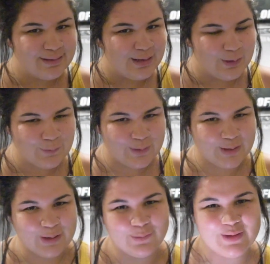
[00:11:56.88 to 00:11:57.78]
here we
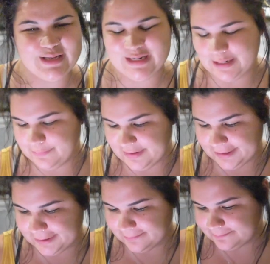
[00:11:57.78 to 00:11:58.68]
are, we ended up
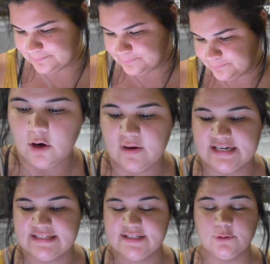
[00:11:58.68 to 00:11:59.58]
here. All
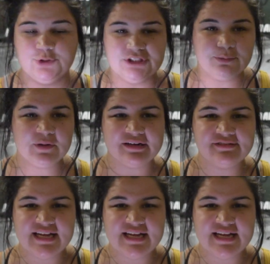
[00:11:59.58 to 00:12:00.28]
right, so Jeep Around